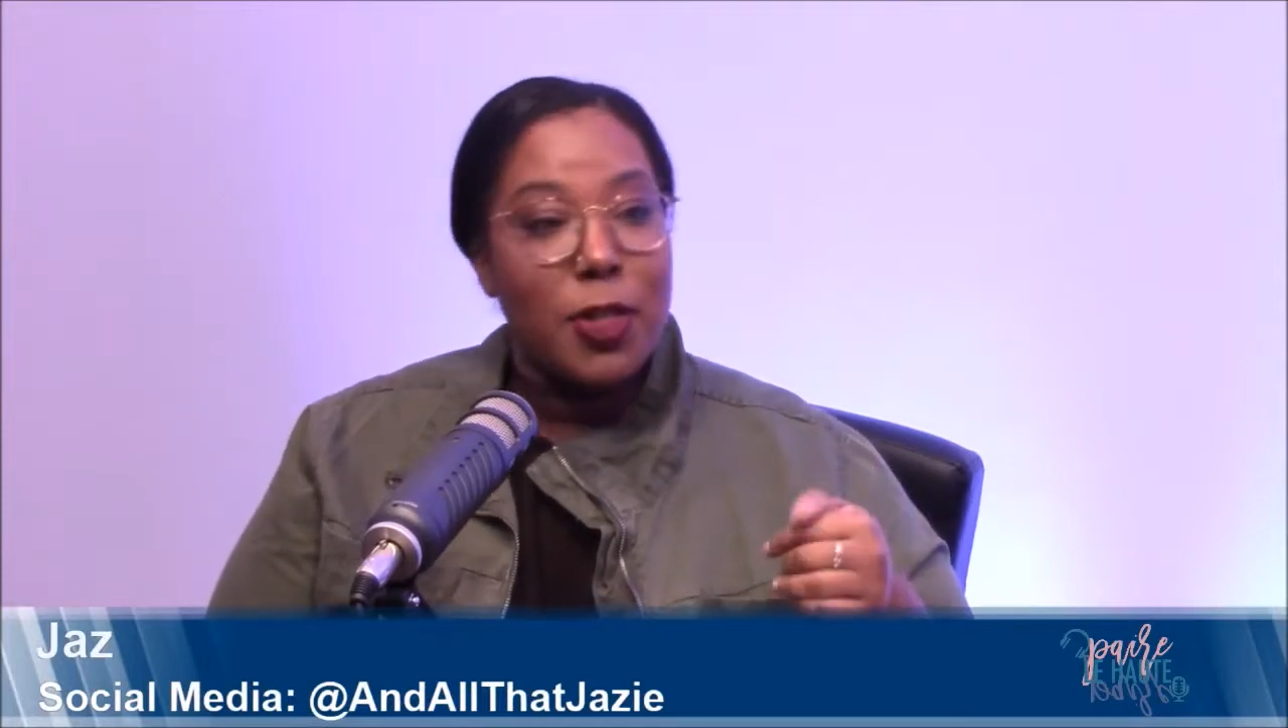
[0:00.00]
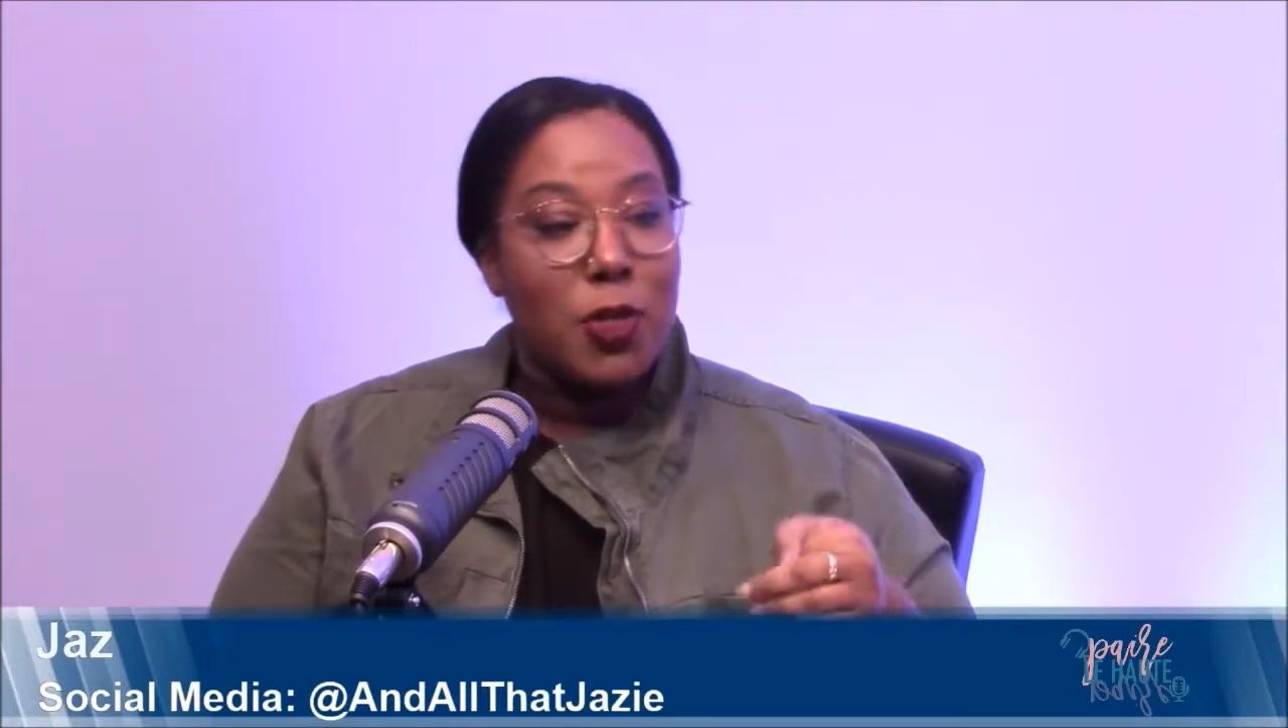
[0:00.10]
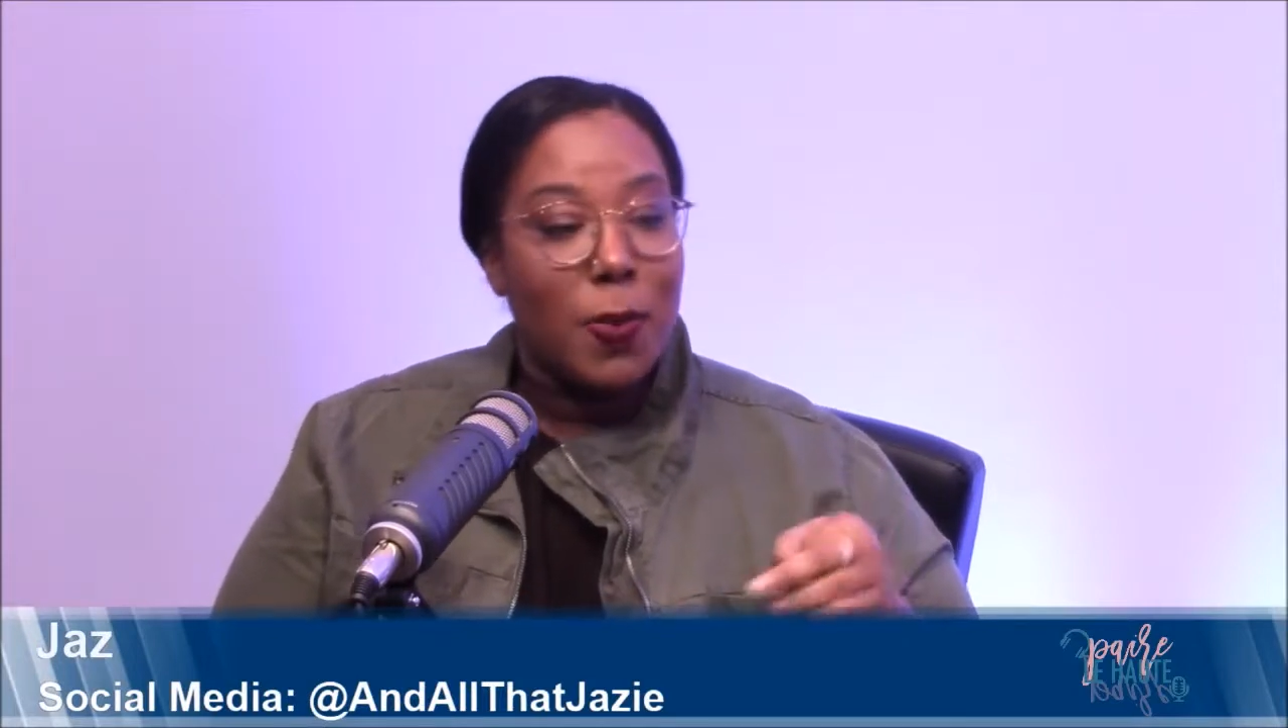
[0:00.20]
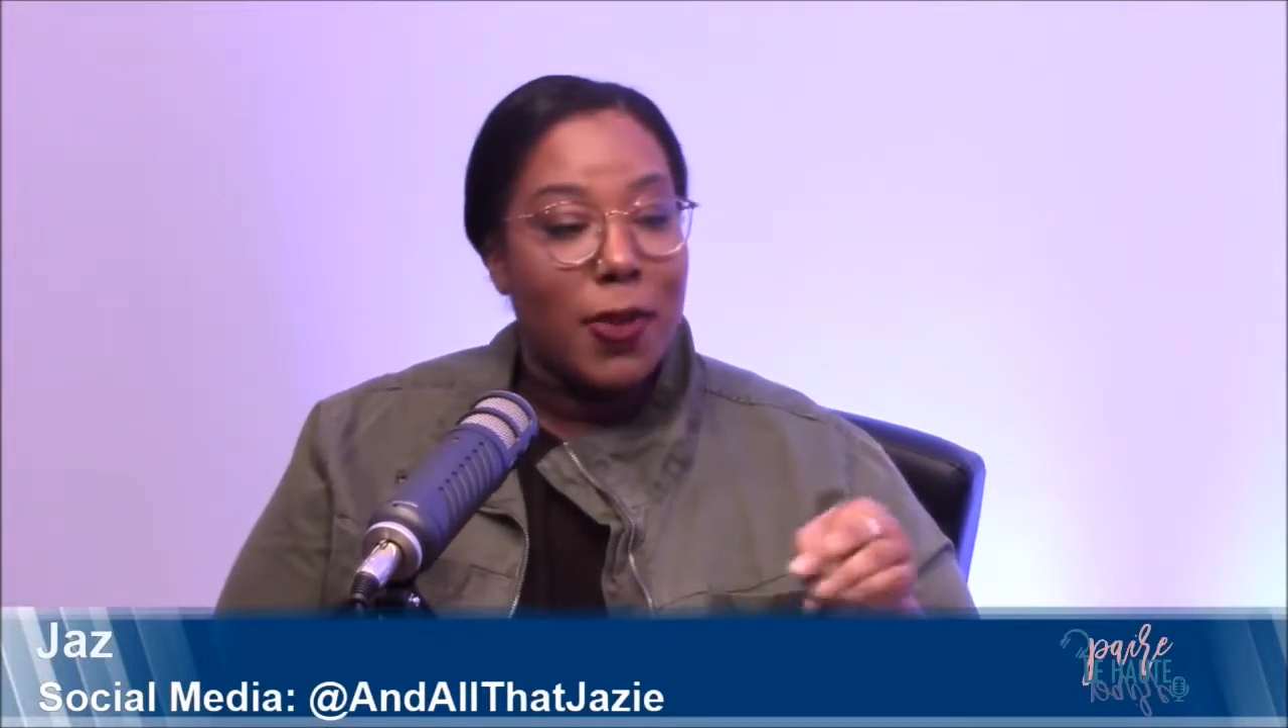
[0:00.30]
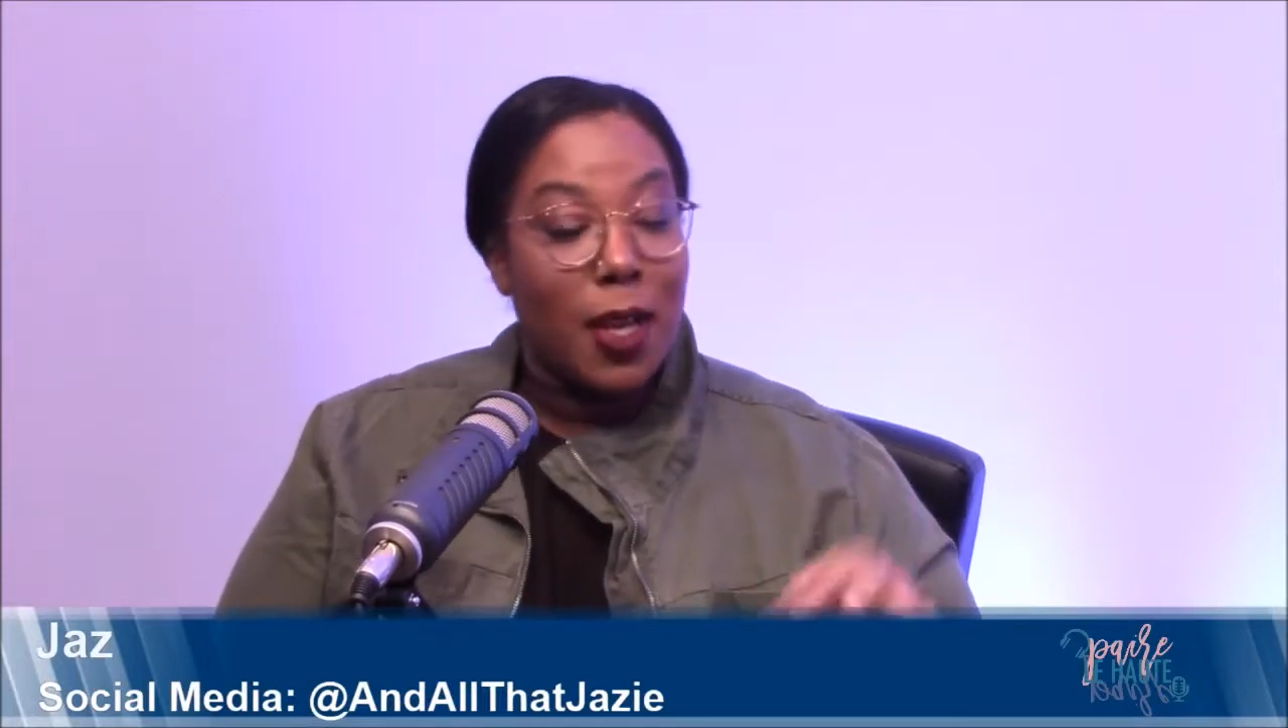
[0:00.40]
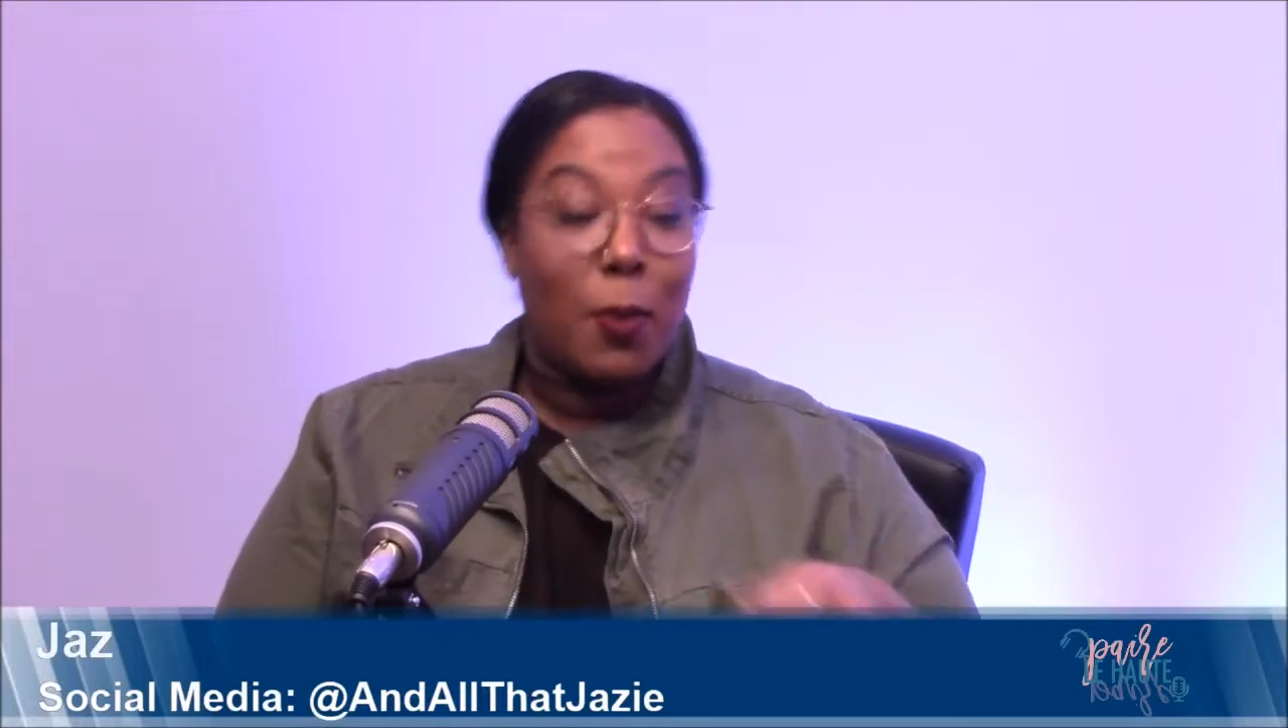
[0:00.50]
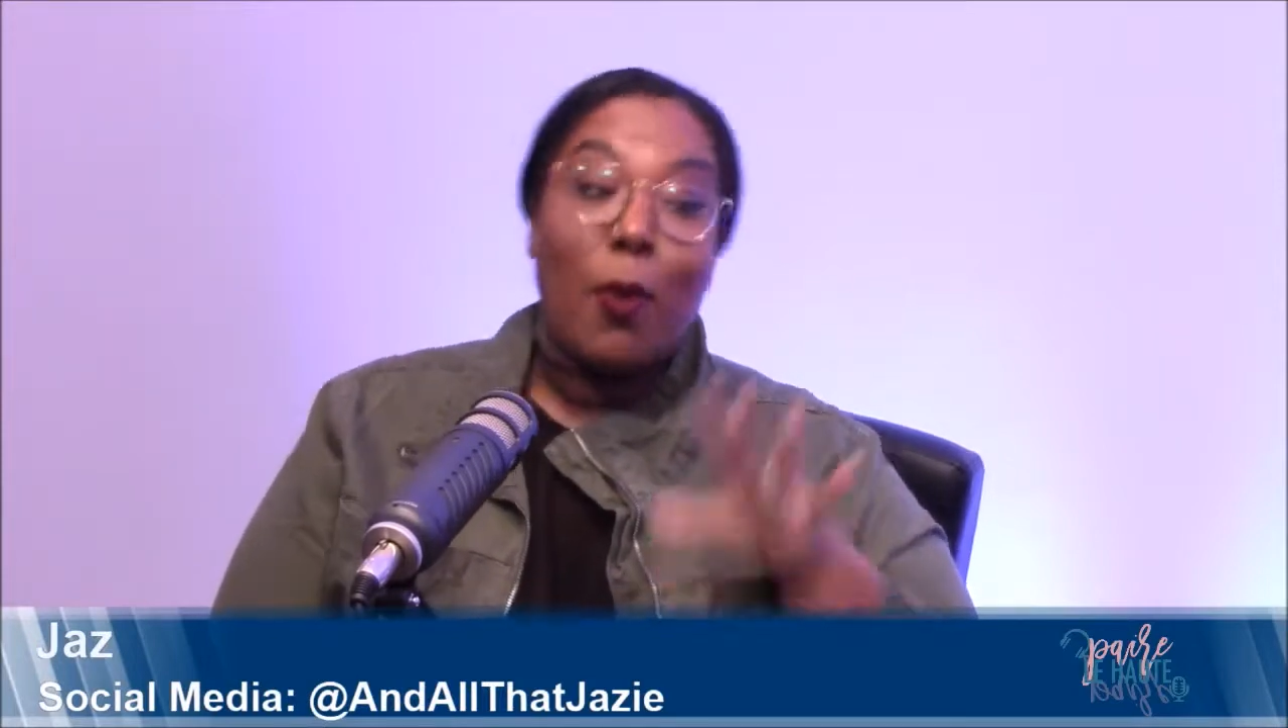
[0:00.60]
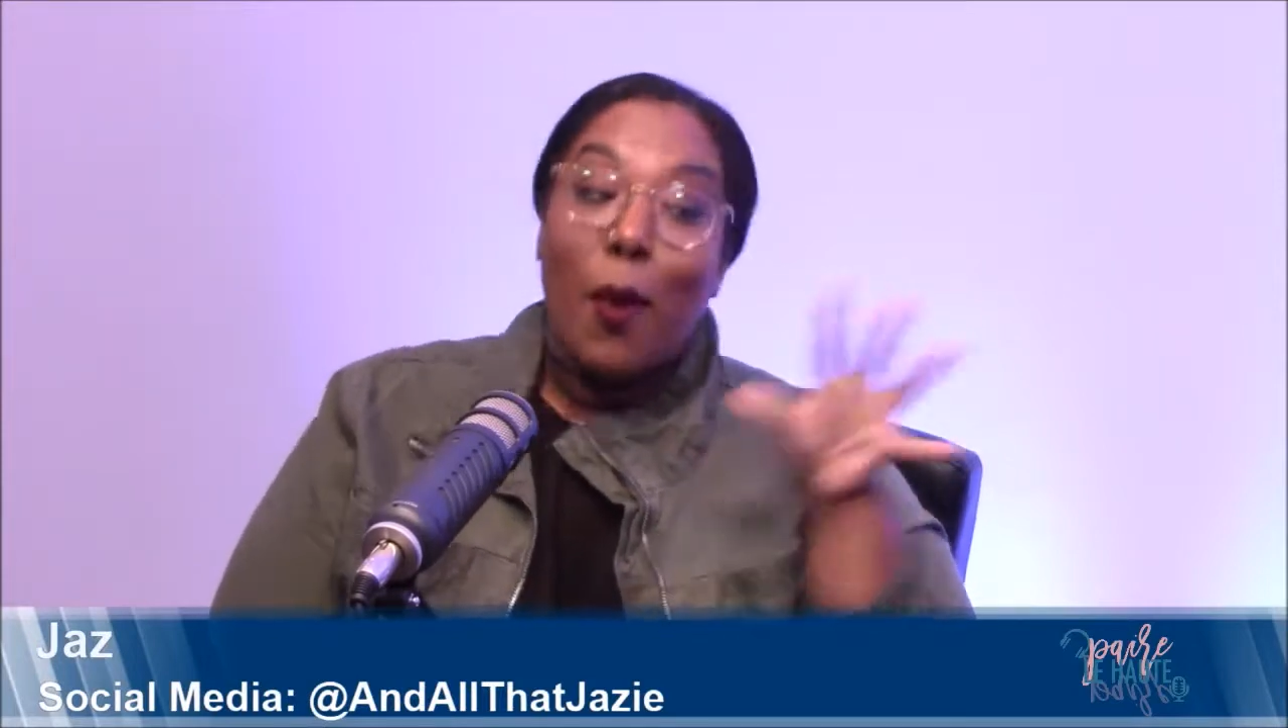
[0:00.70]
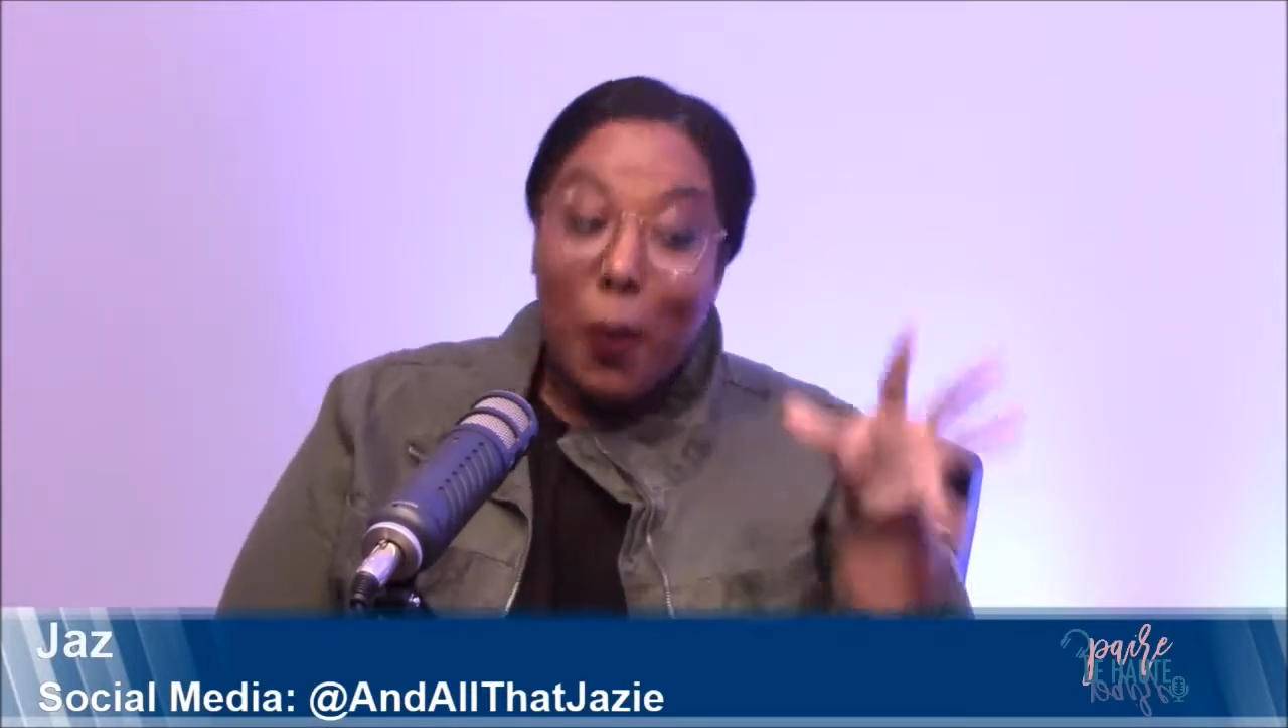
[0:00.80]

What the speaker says: and triple up.